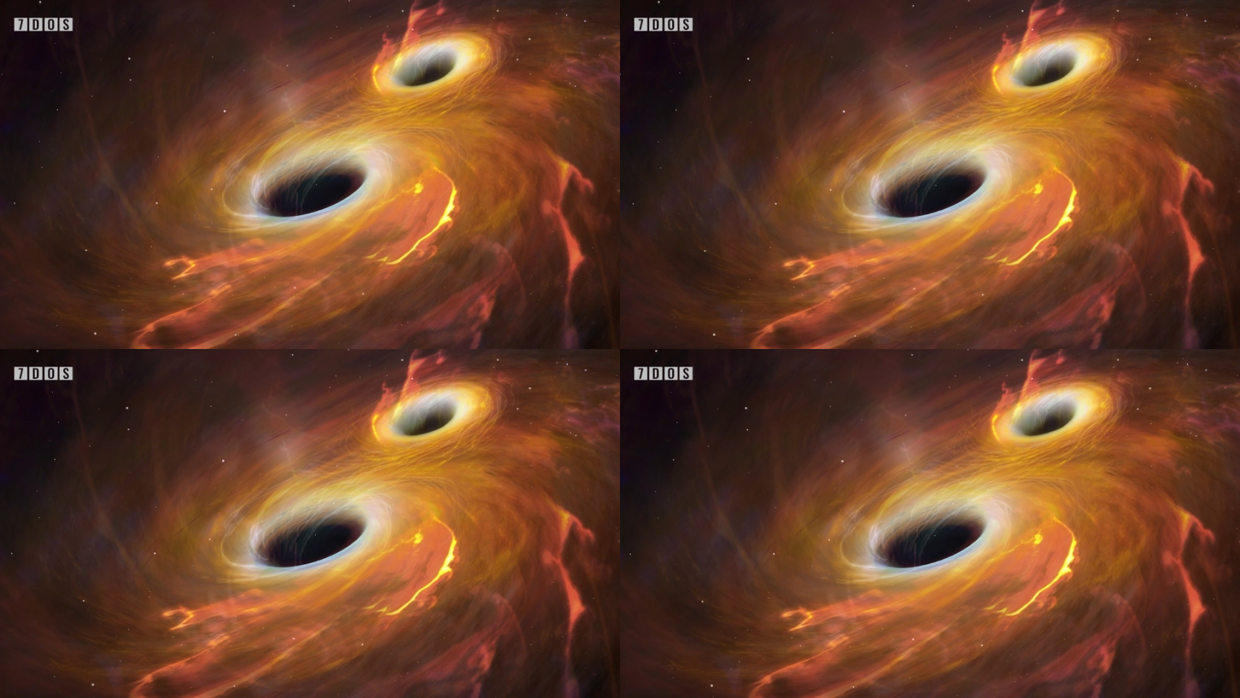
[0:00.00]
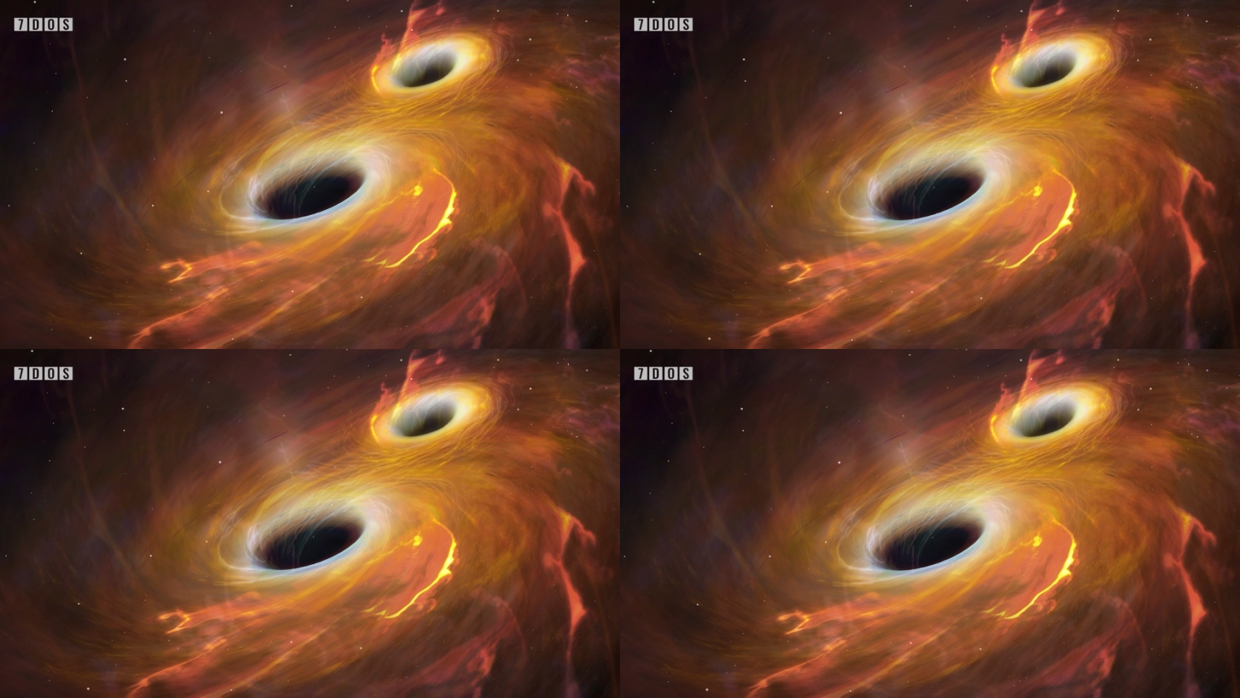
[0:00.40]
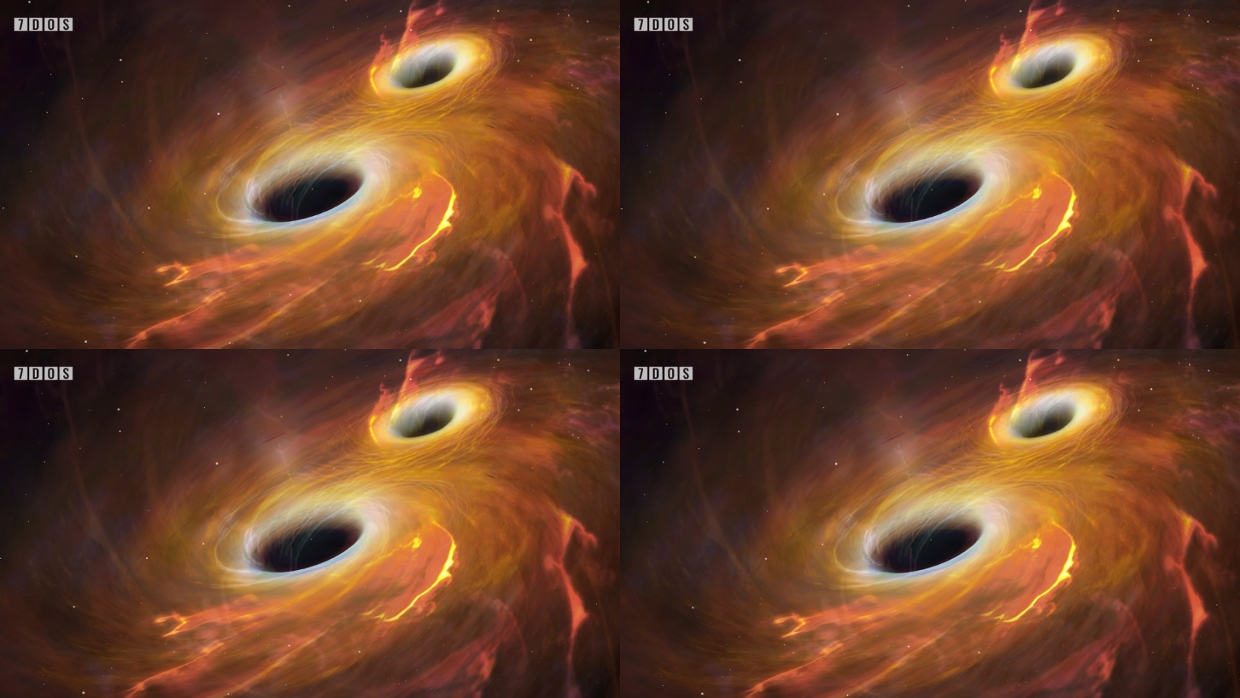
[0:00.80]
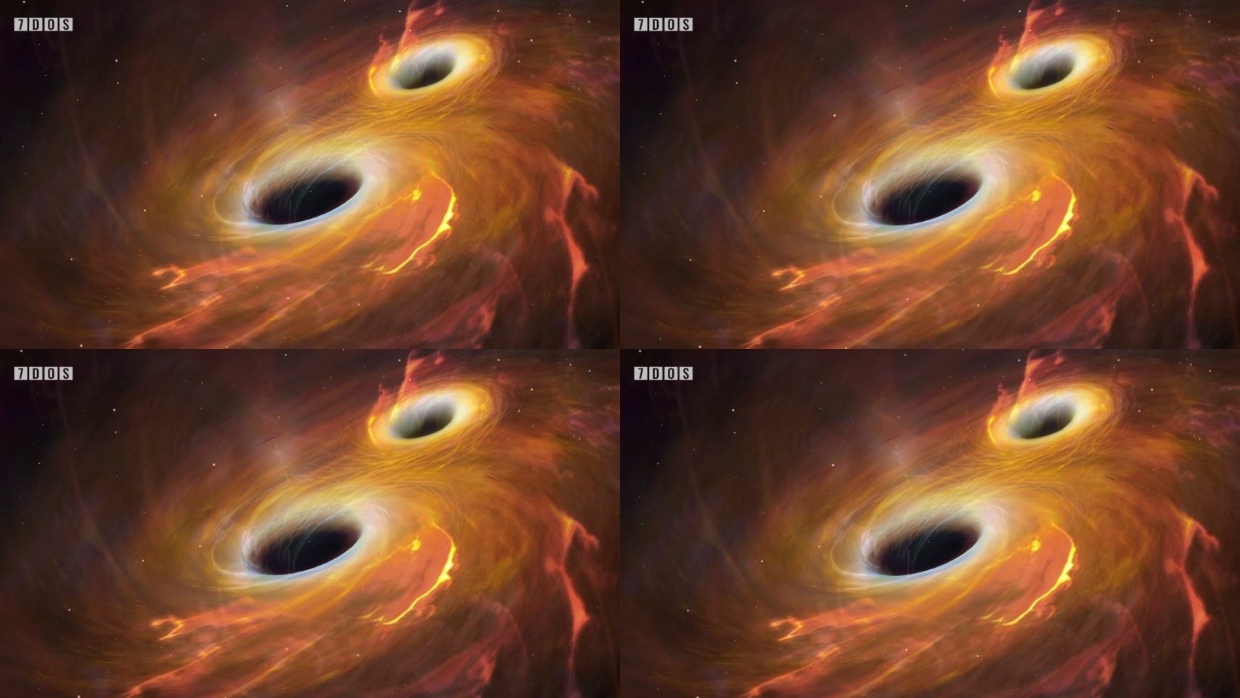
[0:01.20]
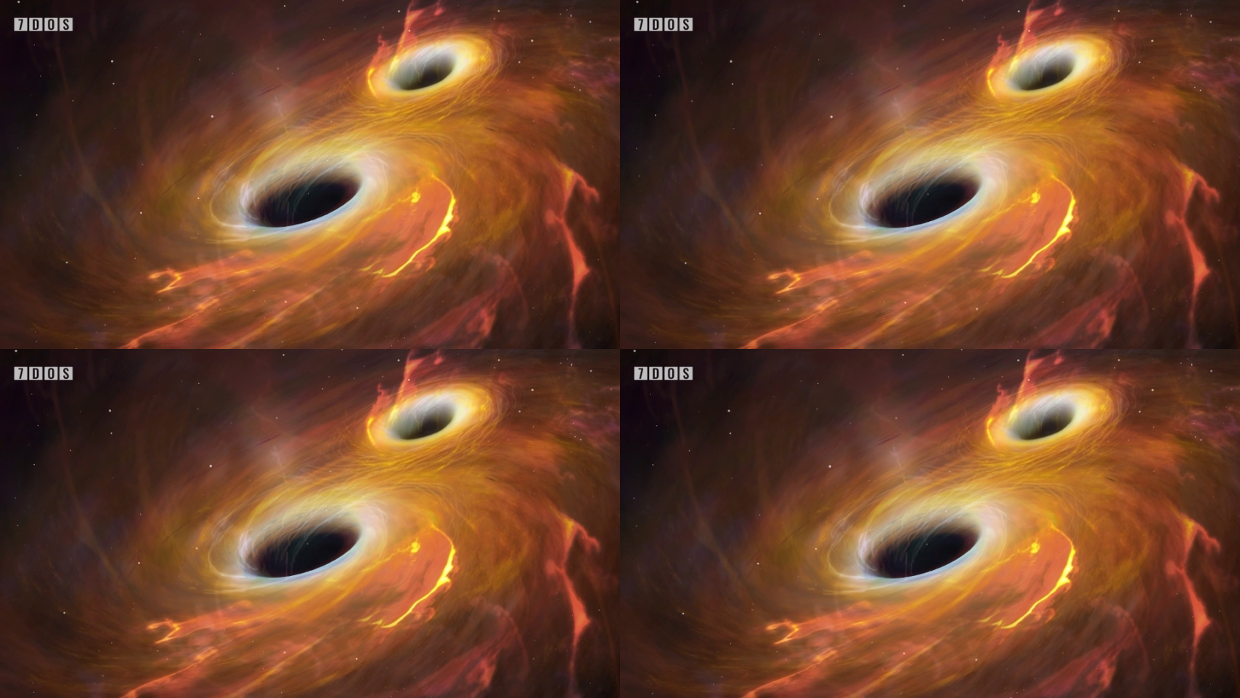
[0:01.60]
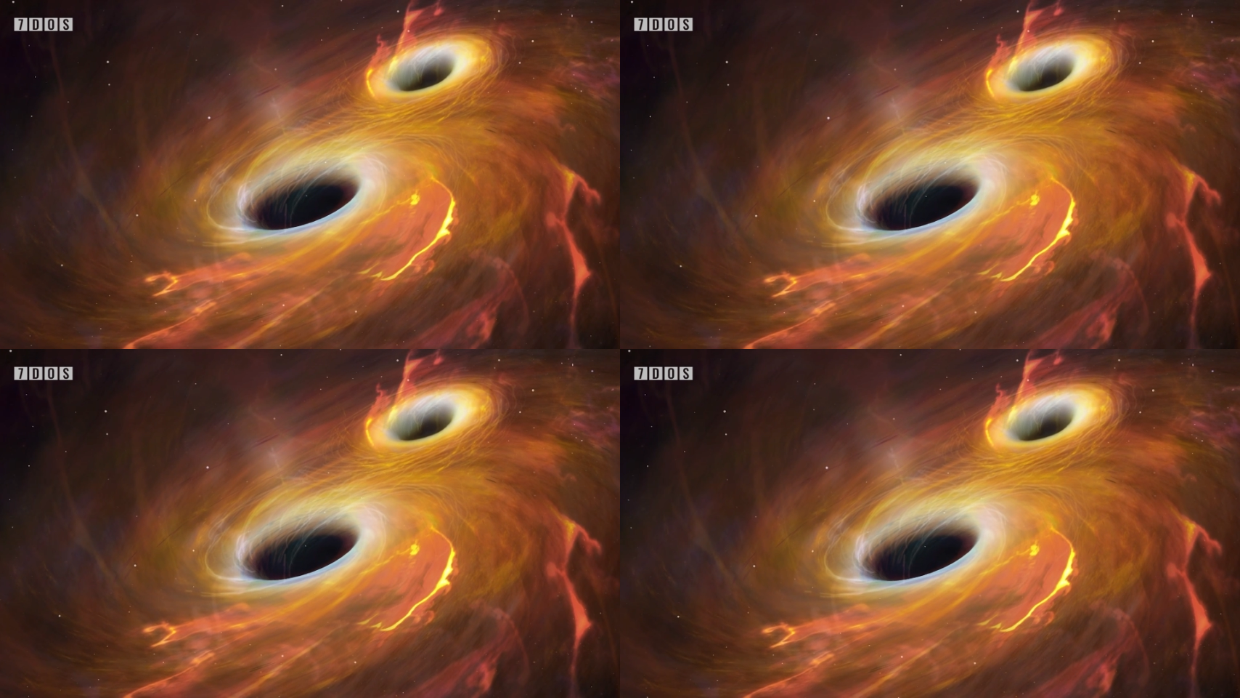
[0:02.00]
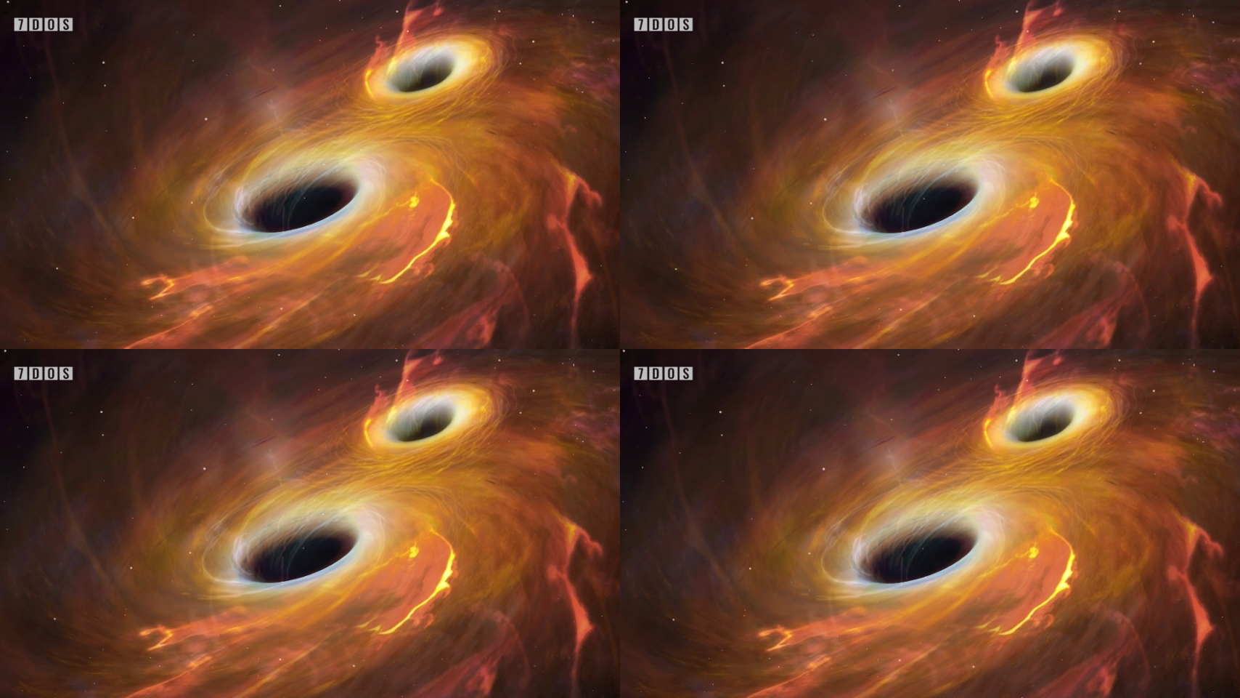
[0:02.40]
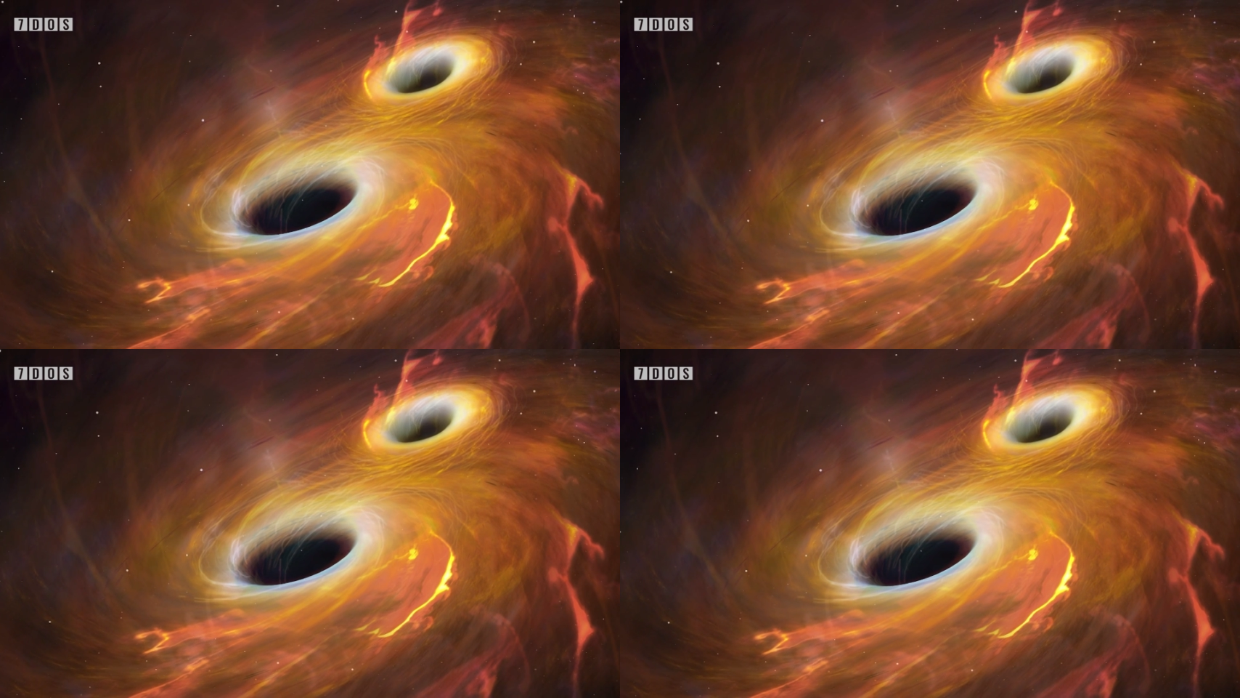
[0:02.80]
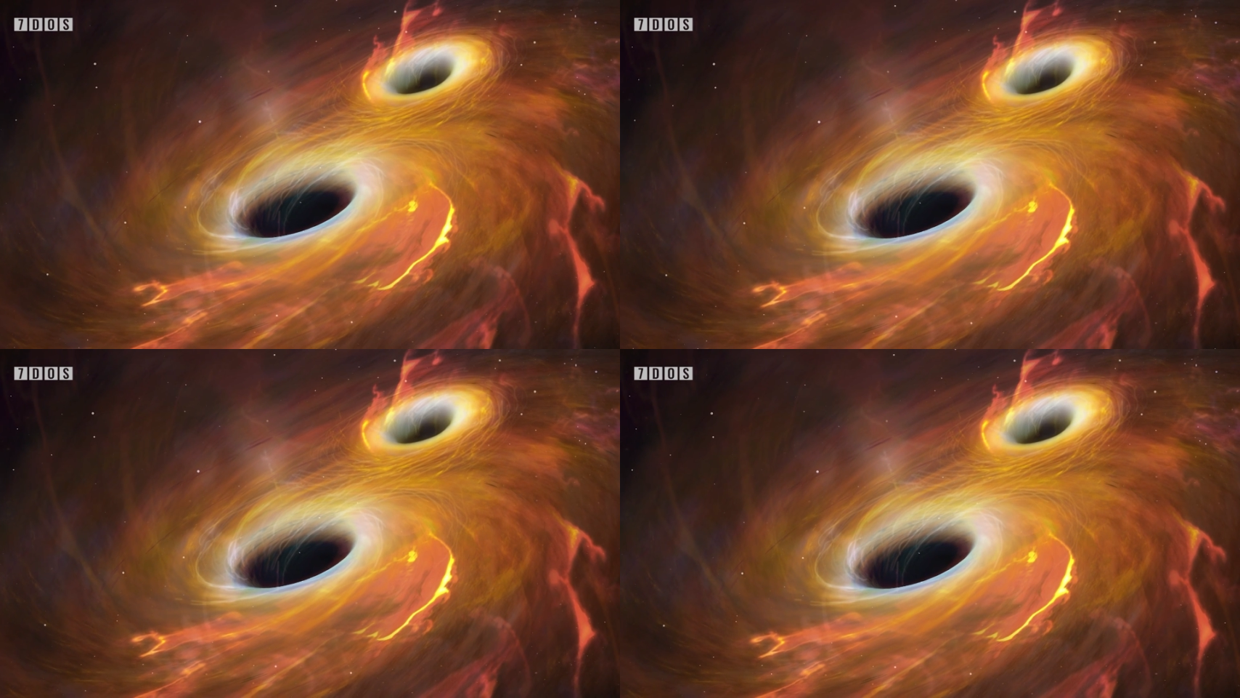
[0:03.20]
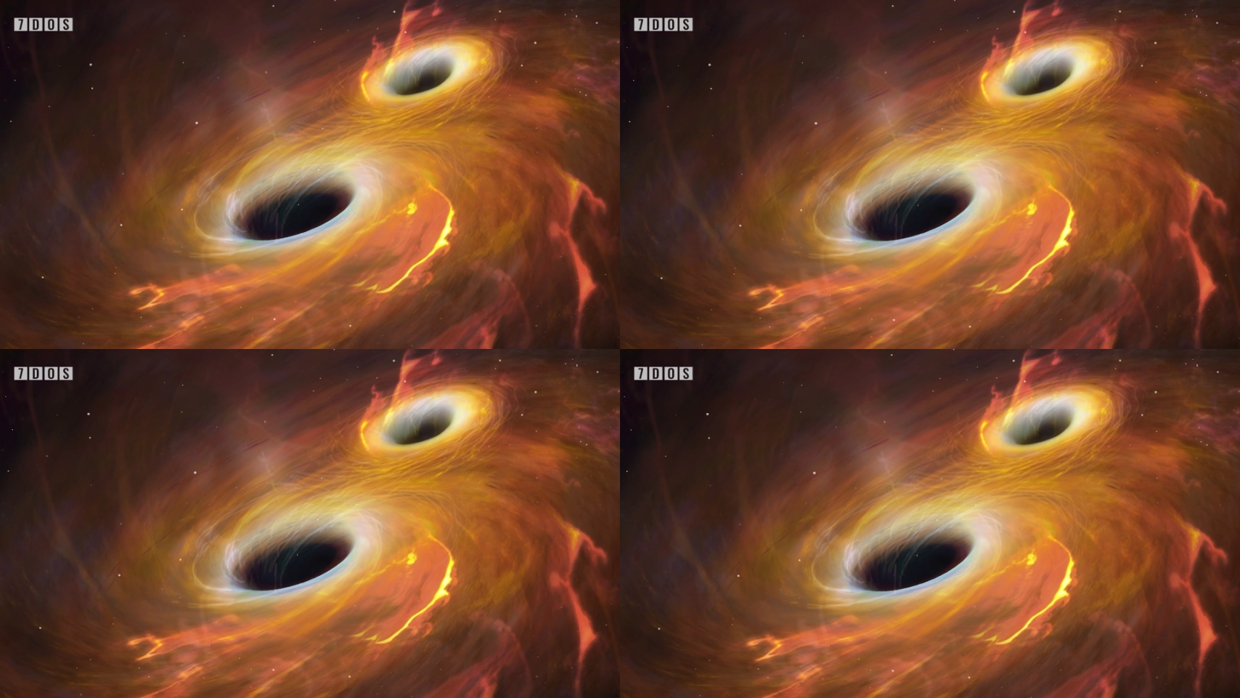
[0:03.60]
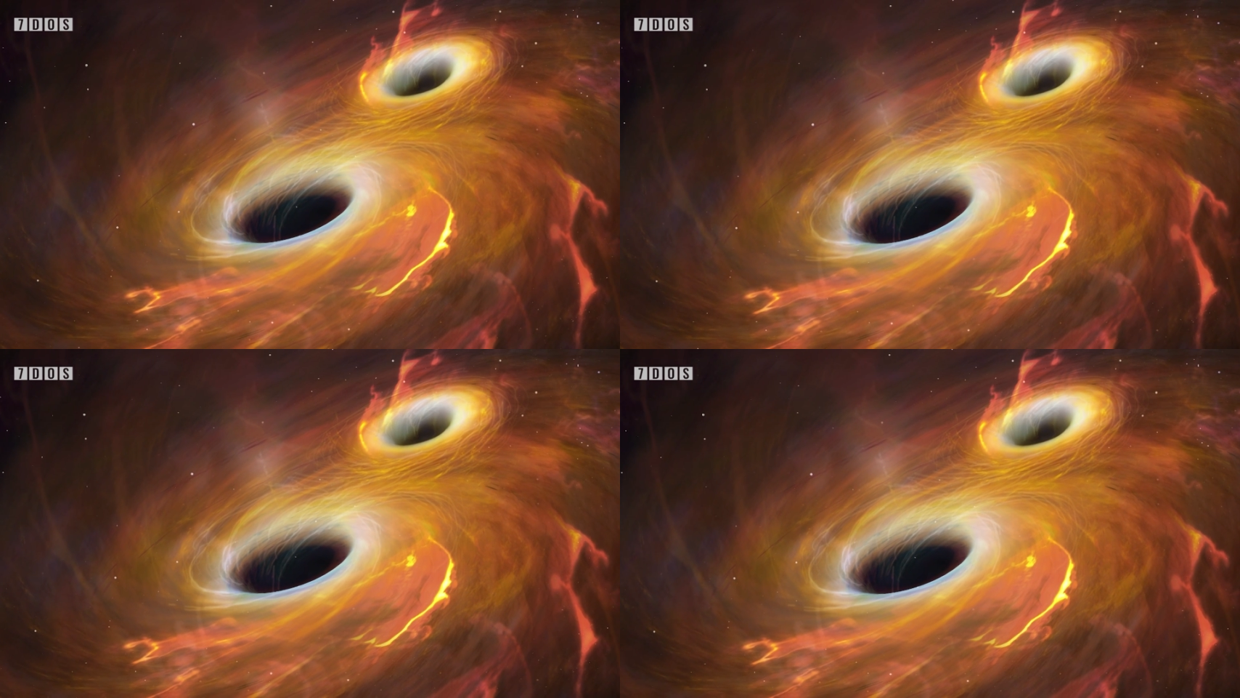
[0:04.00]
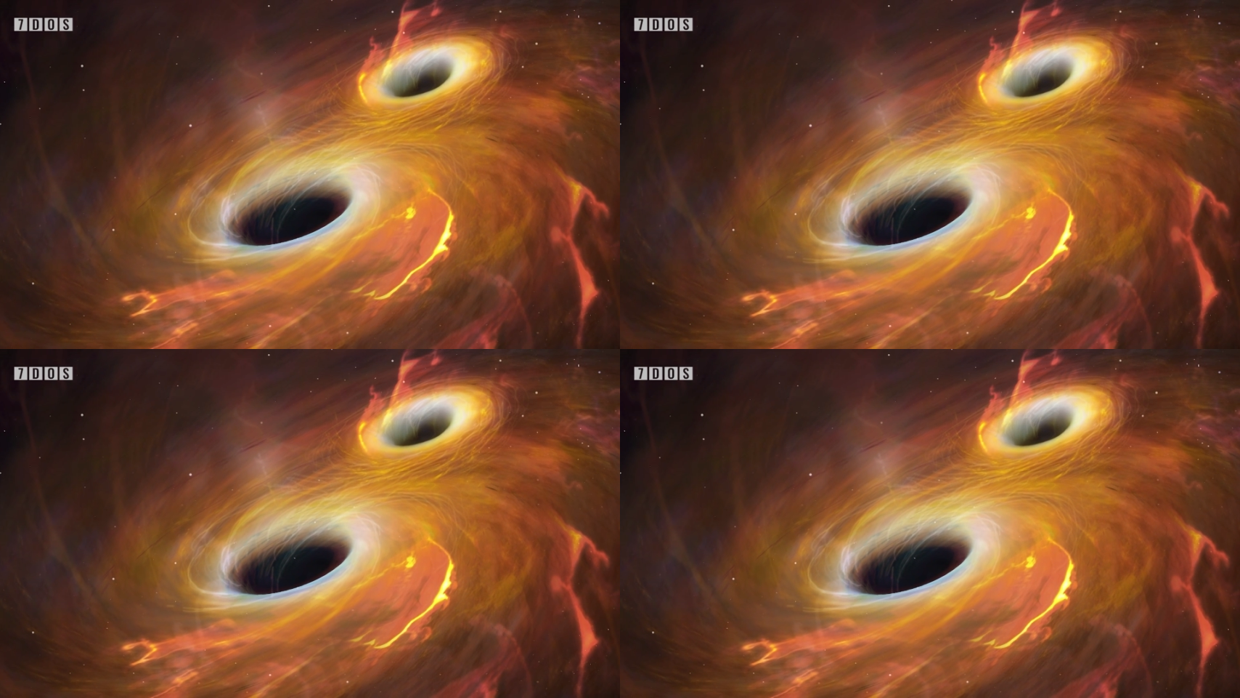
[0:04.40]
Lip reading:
Nobody's mouth can be seen.